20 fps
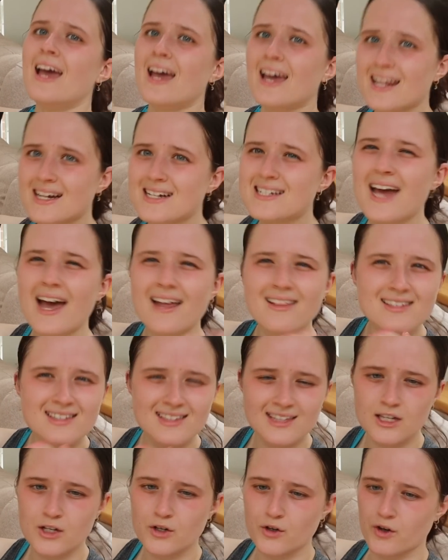
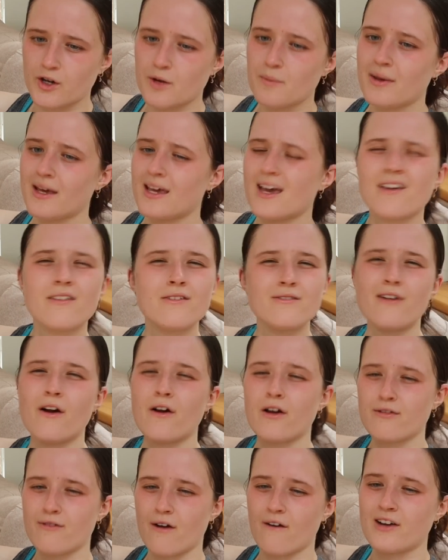intensely creepy and
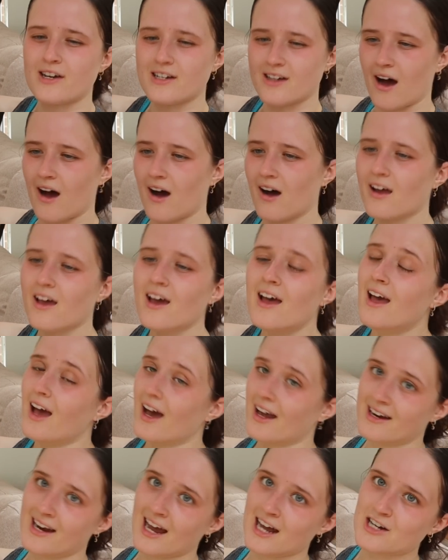very, very dark.
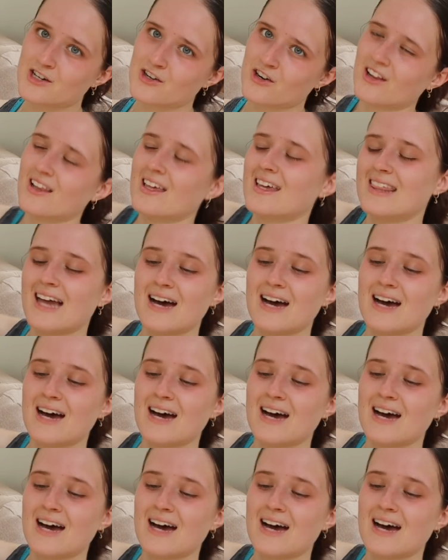And naturally